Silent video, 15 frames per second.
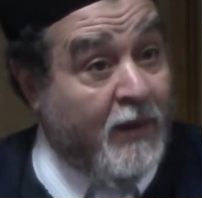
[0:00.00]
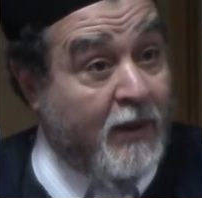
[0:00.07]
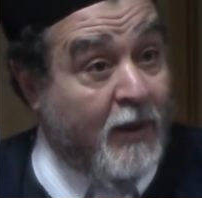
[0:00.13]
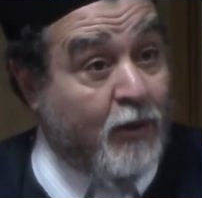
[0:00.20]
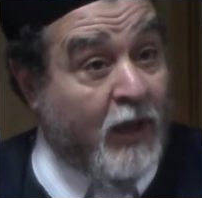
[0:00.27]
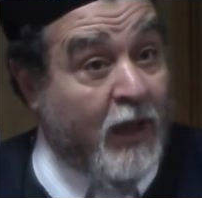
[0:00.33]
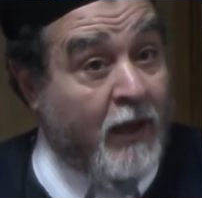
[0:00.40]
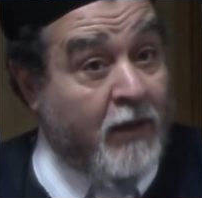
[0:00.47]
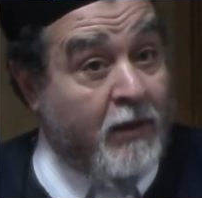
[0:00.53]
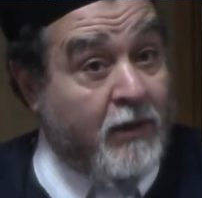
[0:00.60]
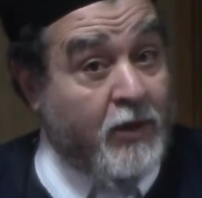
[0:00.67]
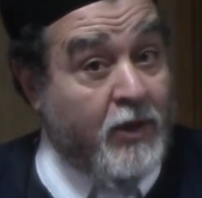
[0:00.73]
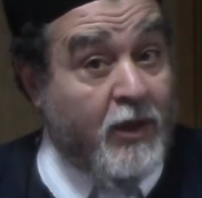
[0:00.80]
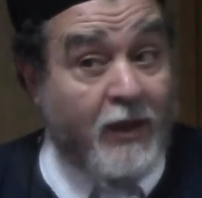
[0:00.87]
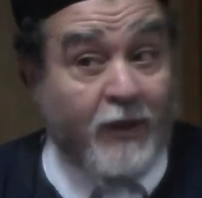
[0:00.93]
Okay?
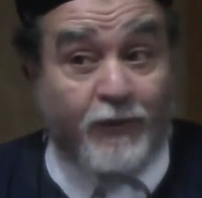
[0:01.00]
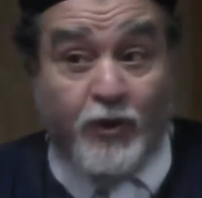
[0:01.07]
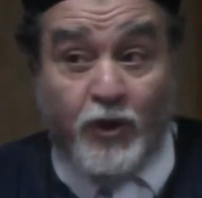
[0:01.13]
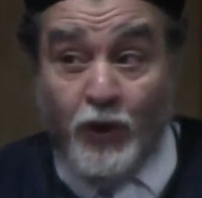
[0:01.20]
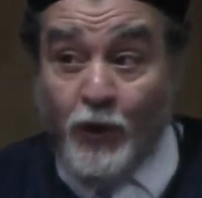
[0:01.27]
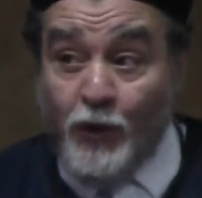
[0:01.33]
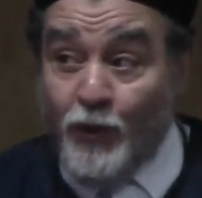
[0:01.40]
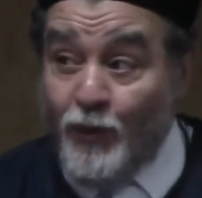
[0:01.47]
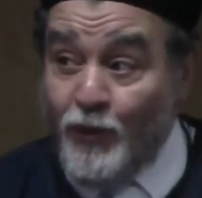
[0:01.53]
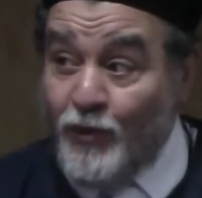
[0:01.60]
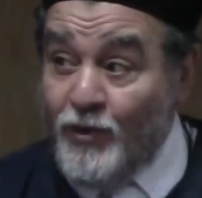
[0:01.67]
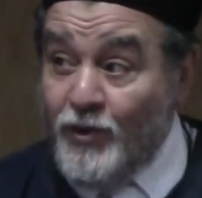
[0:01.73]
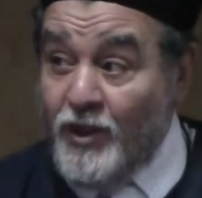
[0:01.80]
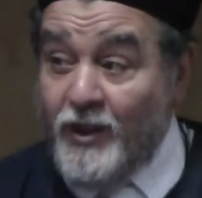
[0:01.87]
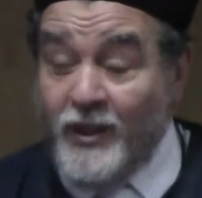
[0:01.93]
She loves you.
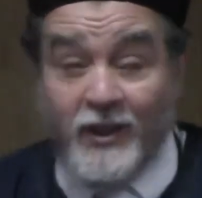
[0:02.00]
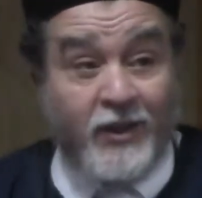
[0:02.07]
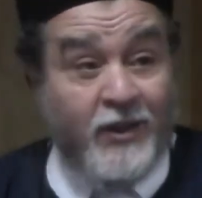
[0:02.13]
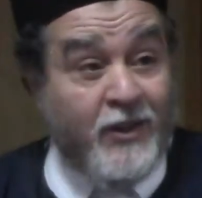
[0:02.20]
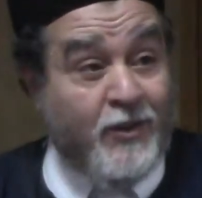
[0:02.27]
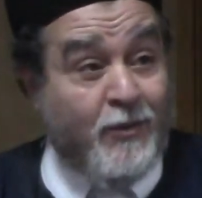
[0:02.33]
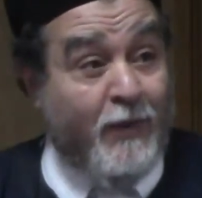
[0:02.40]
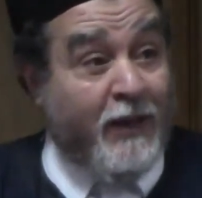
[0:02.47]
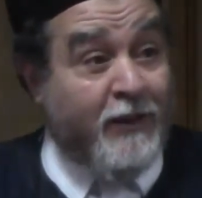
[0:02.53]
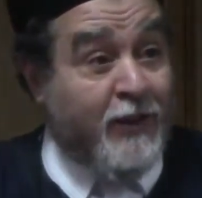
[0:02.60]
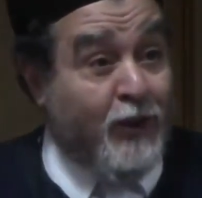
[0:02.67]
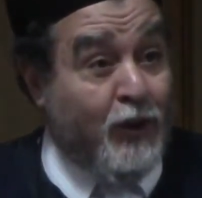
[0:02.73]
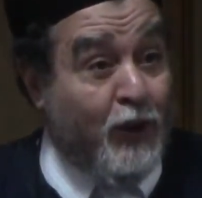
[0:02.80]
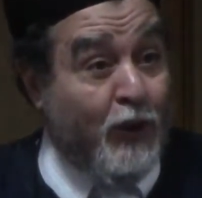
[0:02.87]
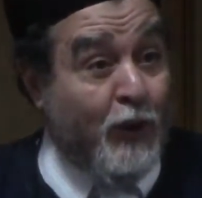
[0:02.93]
She is married
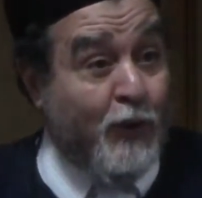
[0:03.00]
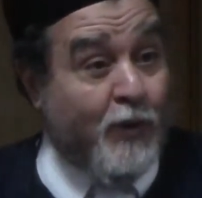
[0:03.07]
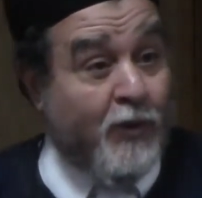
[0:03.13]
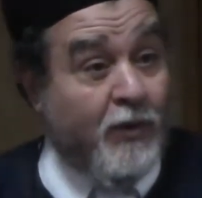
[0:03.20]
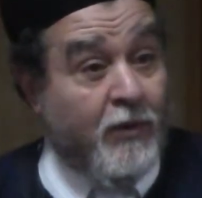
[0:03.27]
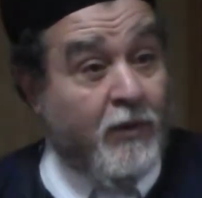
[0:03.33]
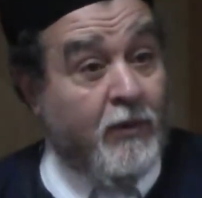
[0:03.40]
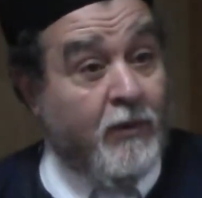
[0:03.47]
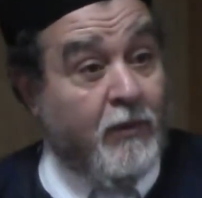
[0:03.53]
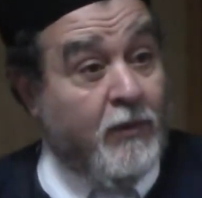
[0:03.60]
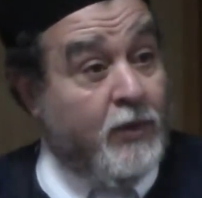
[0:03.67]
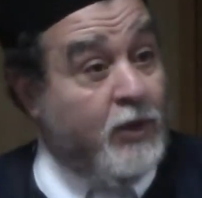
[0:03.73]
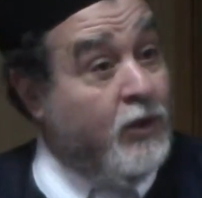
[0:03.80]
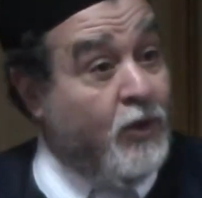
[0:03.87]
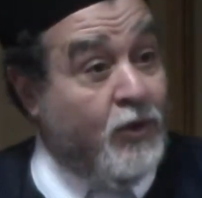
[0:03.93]
to you.
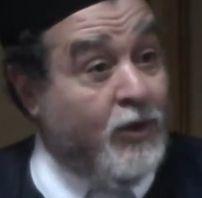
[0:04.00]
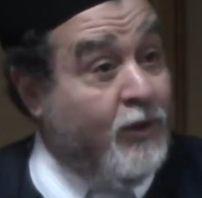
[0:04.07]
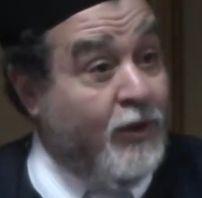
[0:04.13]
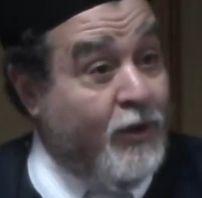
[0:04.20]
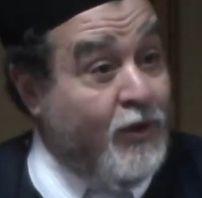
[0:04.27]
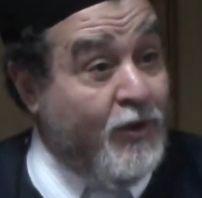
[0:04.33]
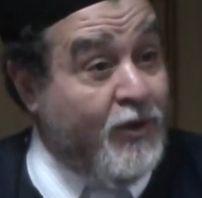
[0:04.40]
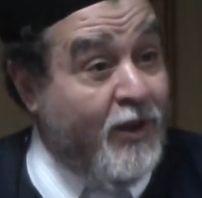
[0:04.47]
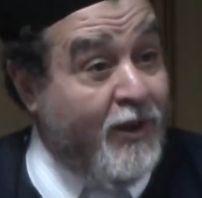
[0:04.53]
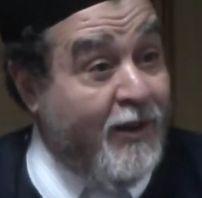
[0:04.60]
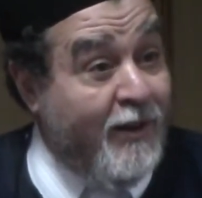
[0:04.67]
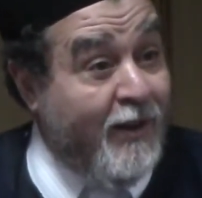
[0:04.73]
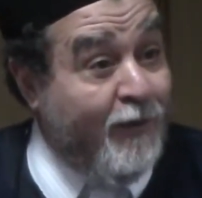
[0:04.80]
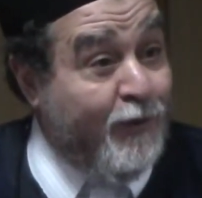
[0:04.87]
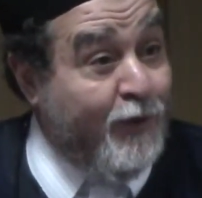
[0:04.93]
She doesn't necessarily
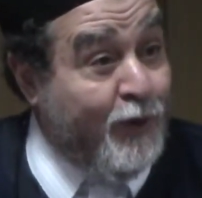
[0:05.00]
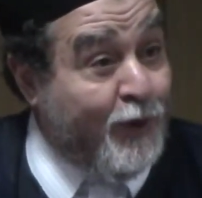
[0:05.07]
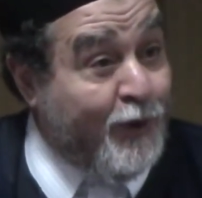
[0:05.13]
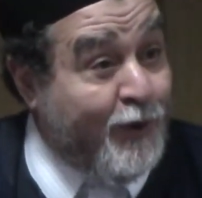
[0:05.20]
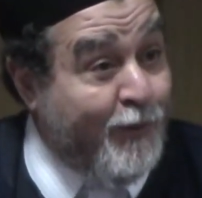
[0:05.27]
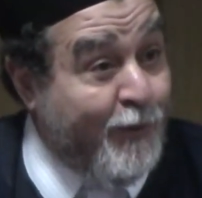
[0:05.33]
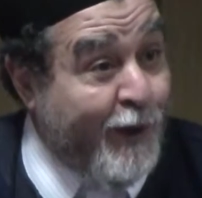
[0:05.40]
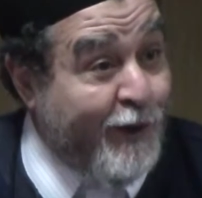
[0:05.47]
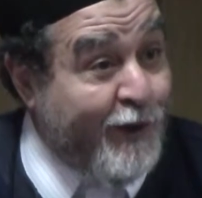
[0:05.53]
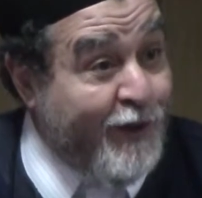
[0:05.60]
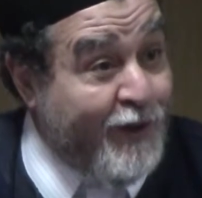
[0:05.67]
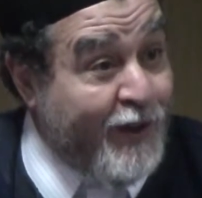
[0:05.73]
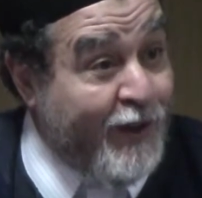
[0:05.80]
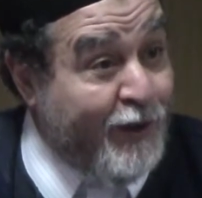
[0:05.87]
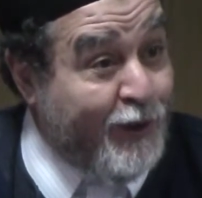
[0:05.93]
love your
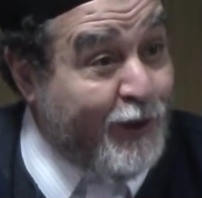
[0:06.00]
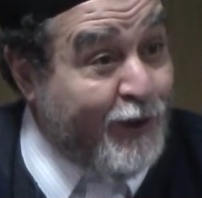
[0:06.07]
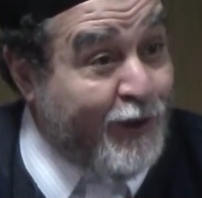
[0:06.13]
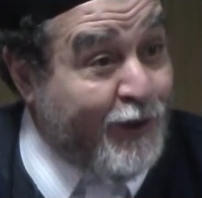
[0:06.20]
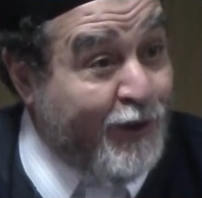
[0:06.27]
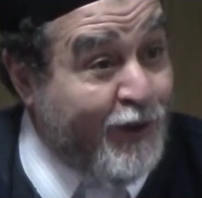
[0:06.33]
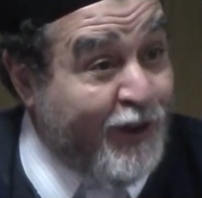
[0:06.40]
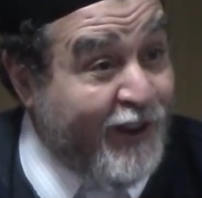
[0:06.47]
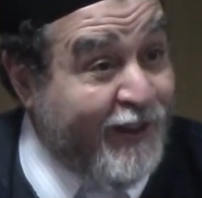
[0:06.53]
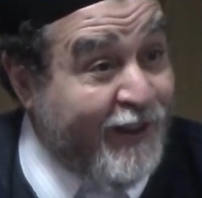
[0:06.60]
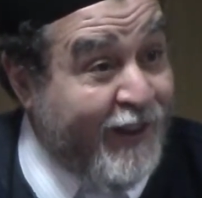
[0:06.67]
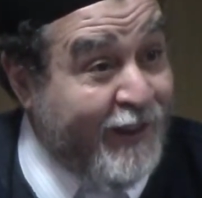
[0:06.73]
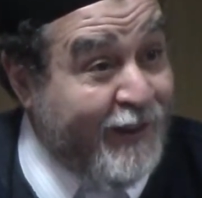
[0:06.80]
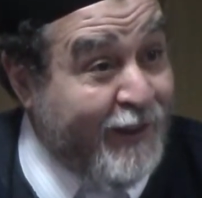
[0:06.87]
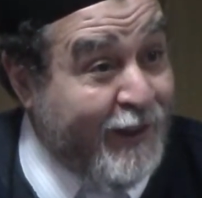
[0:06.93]
parents and your
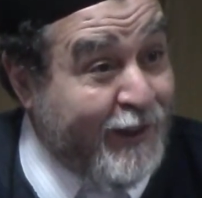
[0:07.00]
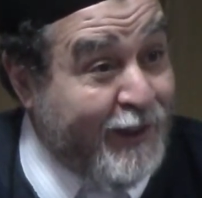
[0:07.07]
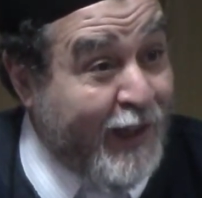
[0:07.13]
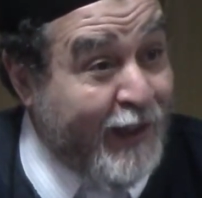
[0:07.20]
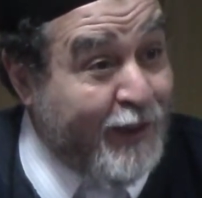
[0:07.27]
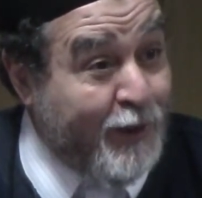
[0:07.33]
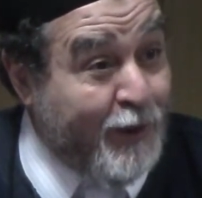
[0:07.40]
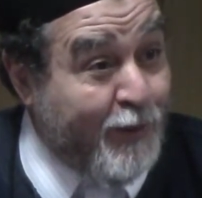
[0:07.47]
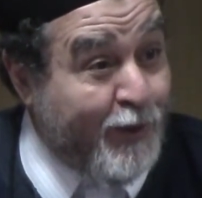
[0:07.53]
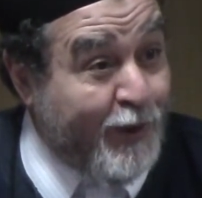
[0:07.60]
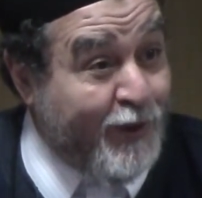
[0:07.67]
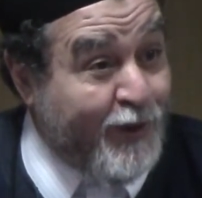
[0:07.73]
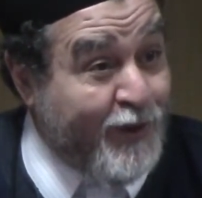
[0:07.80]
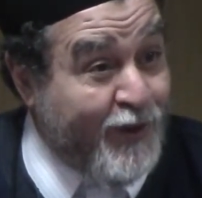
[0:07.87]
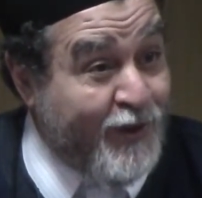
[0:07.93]
children and your
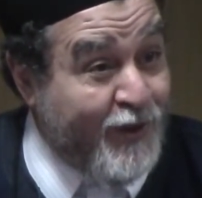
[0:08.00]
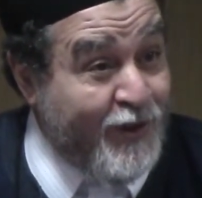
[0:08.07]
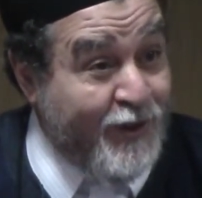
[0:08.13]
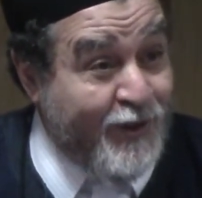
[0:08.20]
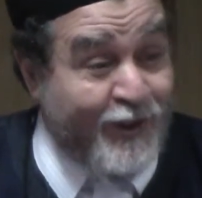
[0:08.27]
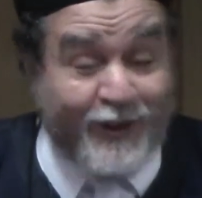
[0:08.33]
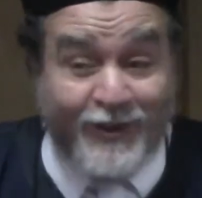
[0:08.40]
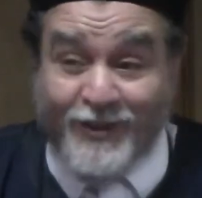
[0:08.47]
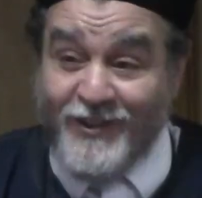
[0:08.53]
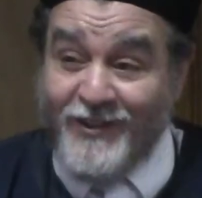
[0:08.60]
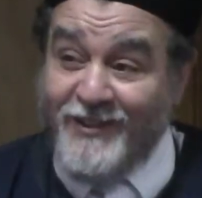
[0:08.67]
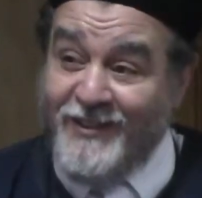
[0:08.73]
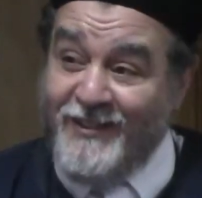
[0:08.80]
brothers and sisters.